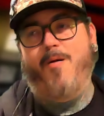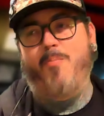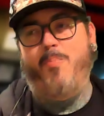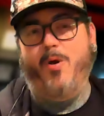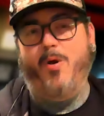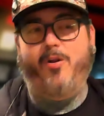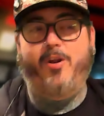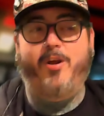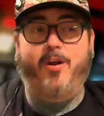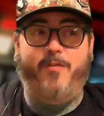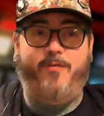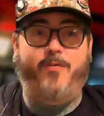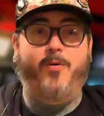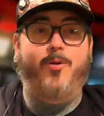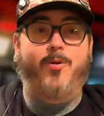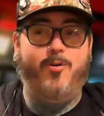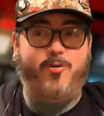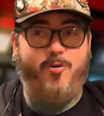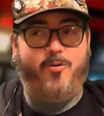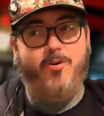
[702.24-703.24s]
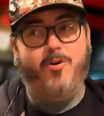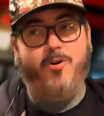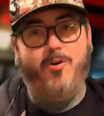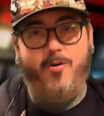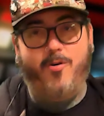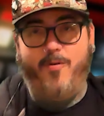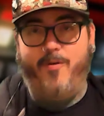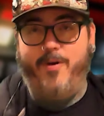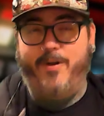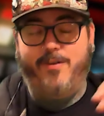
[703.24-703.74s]
building a full
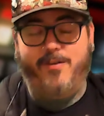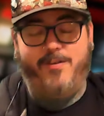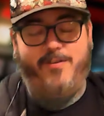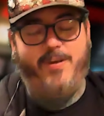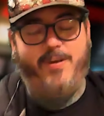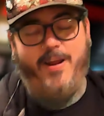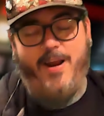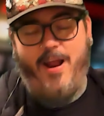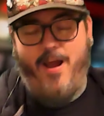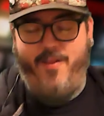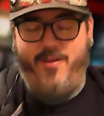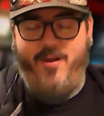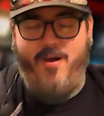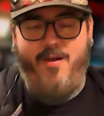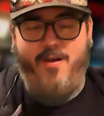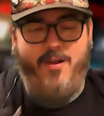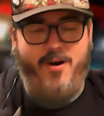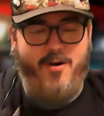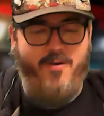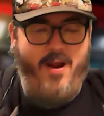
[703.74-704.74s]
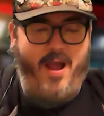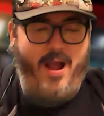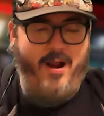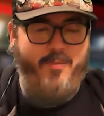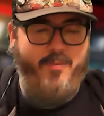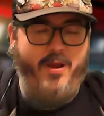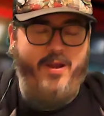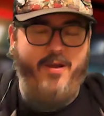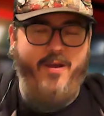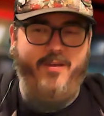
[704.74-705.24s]
crew and seeing how they all
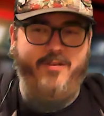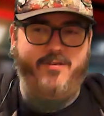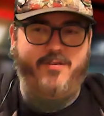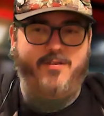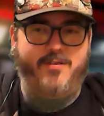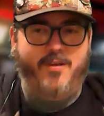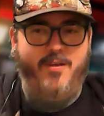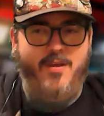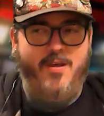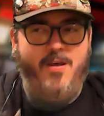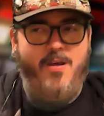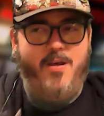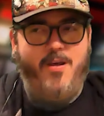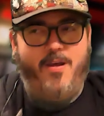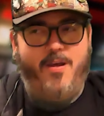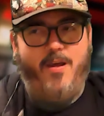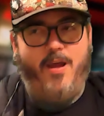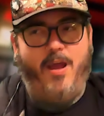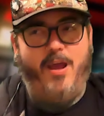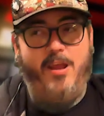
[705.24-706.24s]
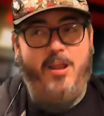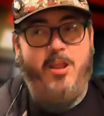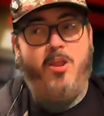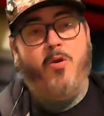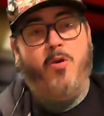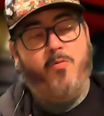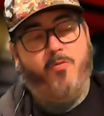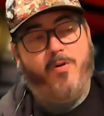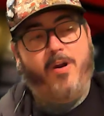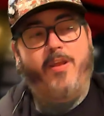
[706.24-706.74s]
interact because
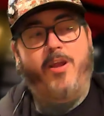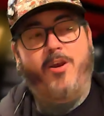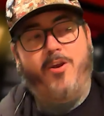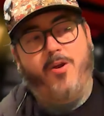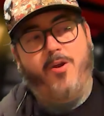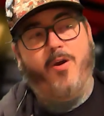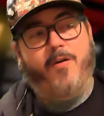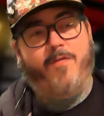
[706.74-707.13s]
you really do.